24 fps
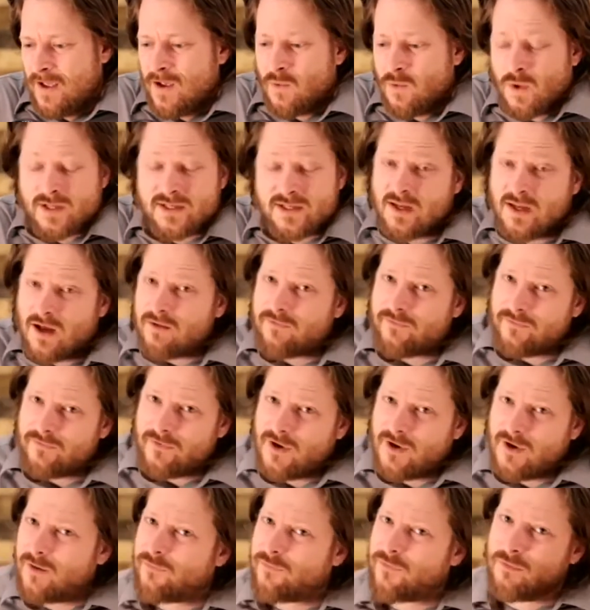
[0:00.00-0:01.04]
Well, it's
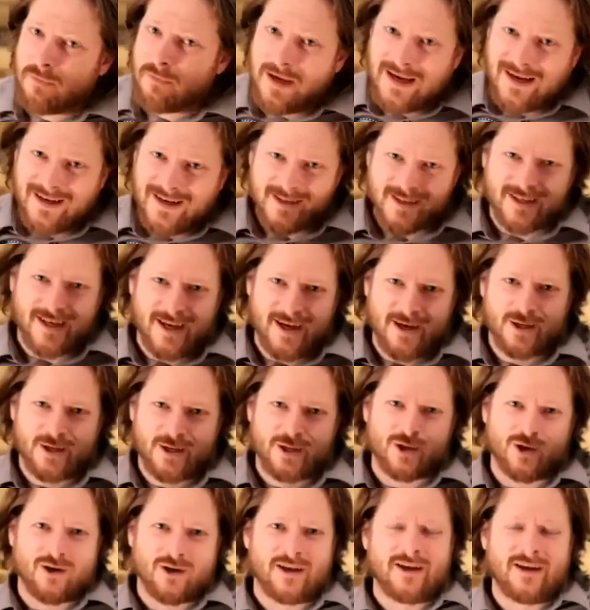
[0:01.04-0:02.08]
not for me to say,
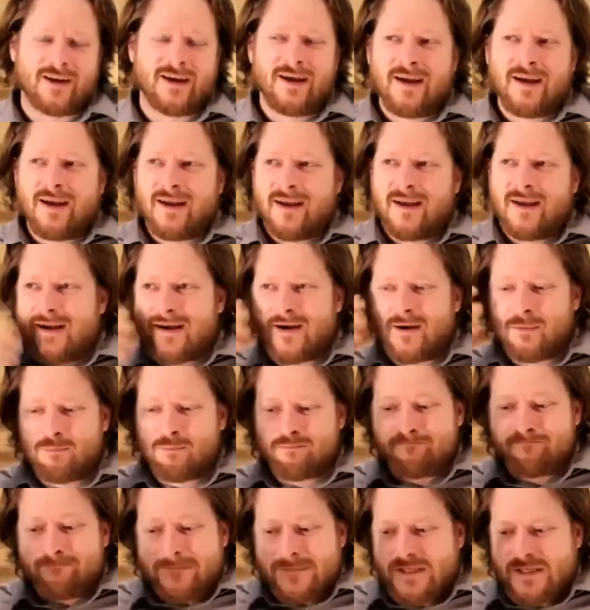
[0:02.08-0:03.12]
surely.
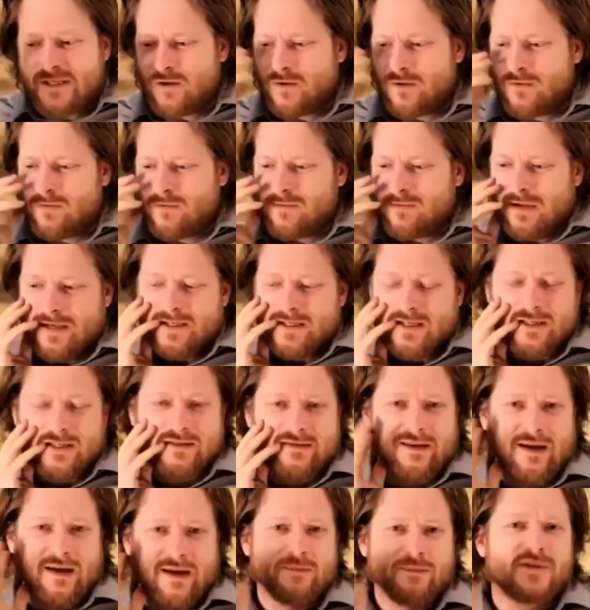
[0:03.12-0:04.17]
I'm
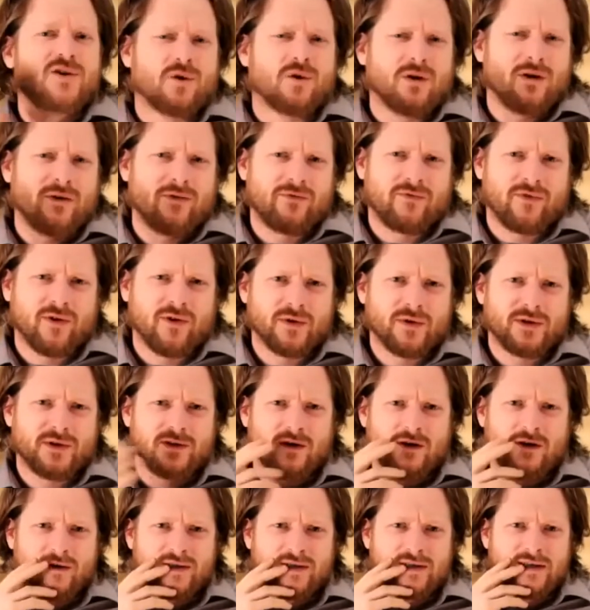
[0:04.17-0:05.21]
sorry for you, it's
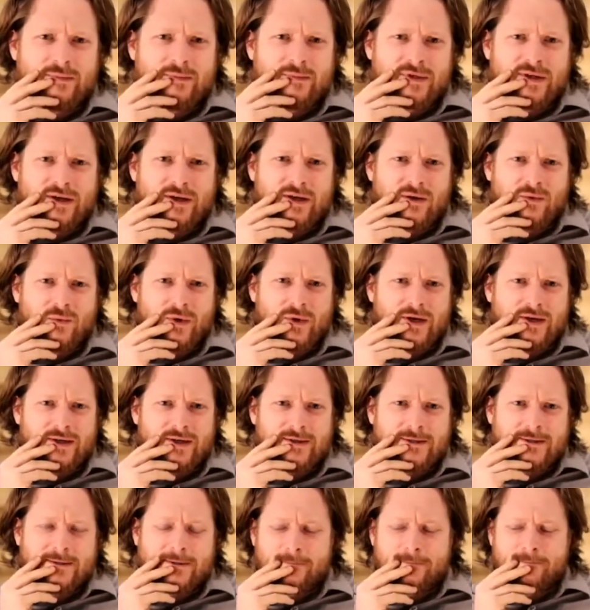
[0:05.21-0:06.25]
all. It seems like a
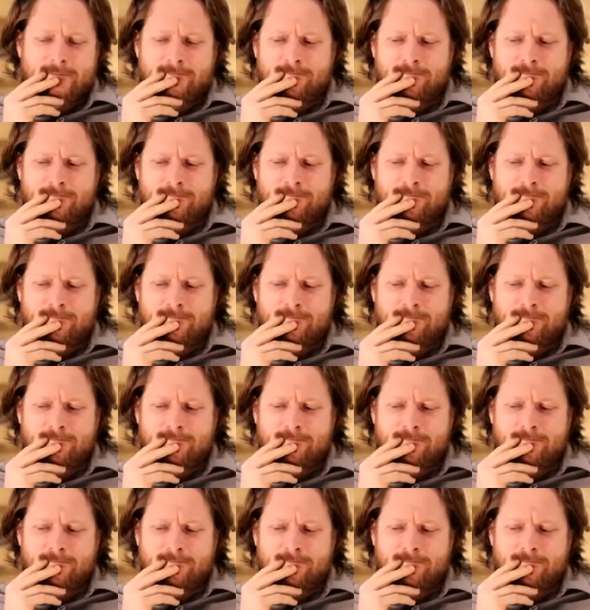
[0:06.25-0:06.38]
waste.